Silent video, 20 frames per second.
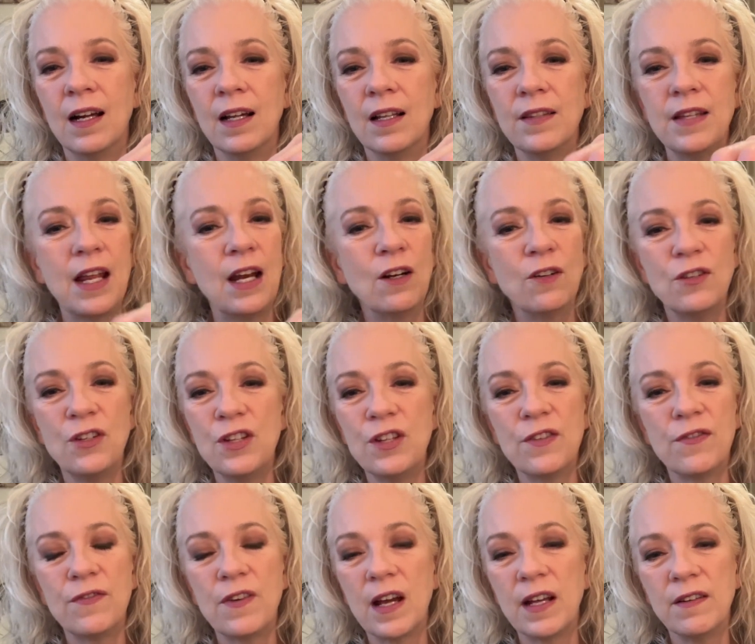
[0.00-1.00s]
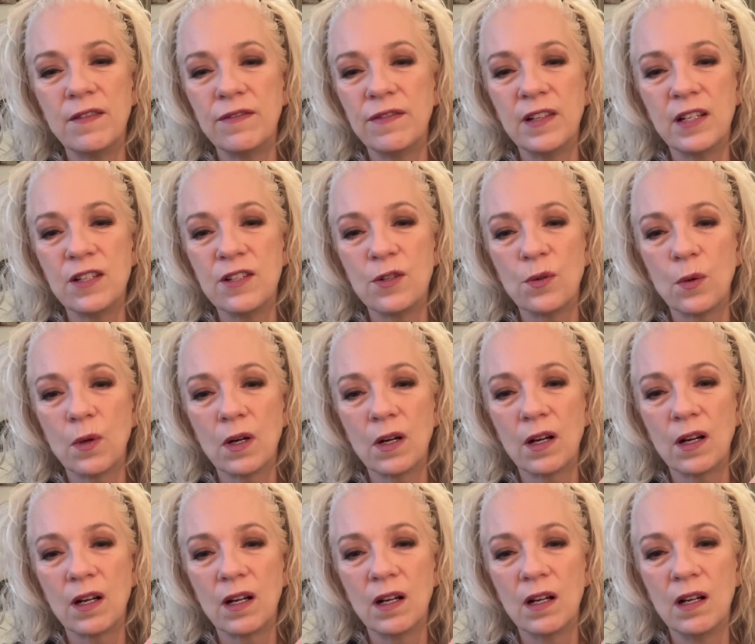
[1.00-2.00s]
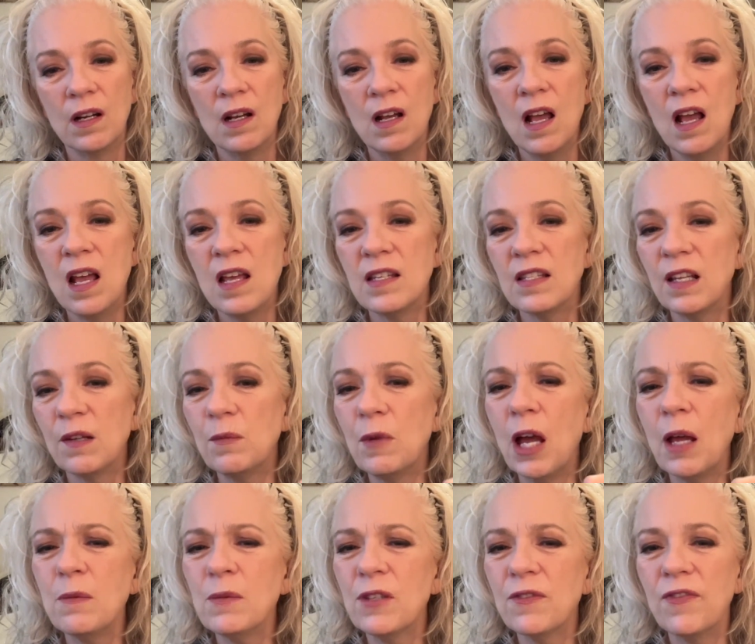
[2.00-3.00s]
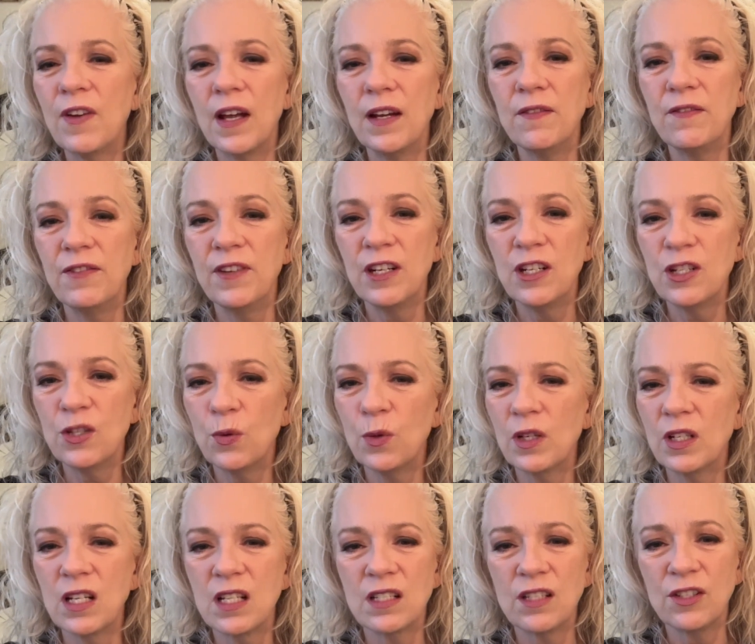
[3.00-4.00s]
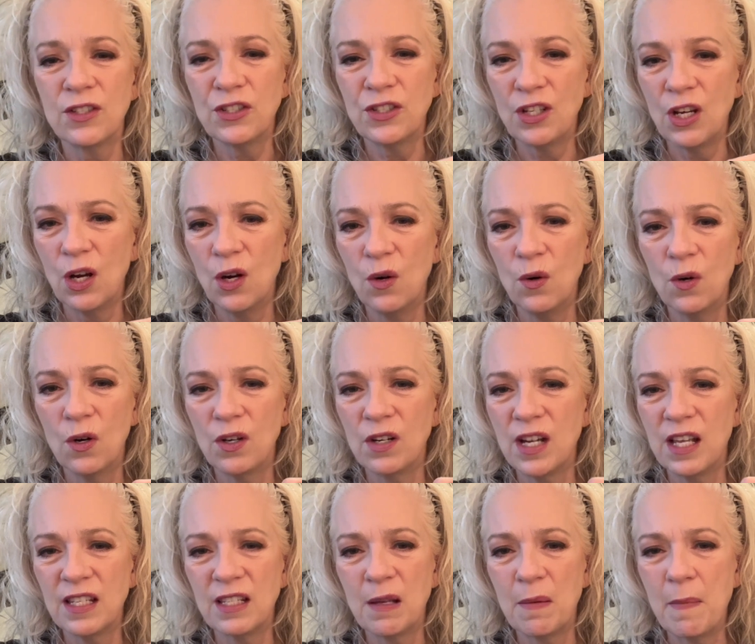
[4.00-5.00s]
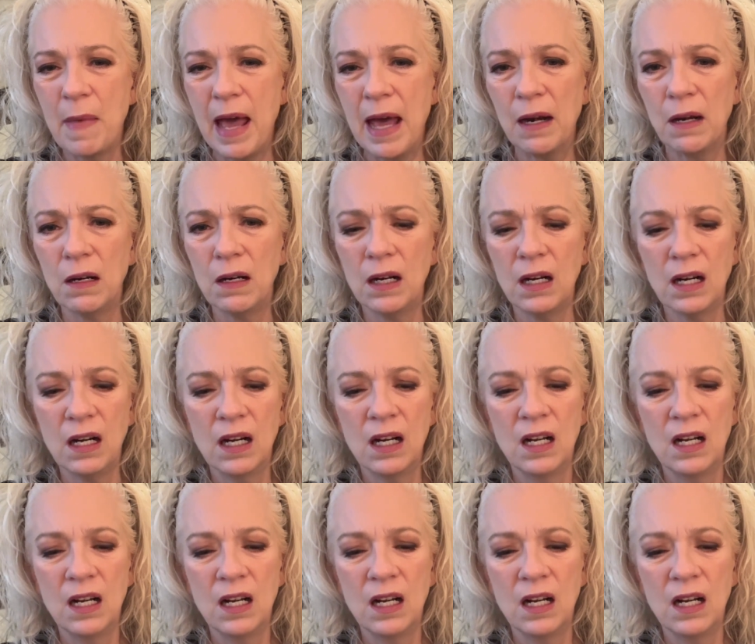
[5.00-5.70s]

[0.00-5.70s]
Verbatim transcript: They don't do the fine finish work. Sometimes the fine finish work doesn't show or doesn't matter.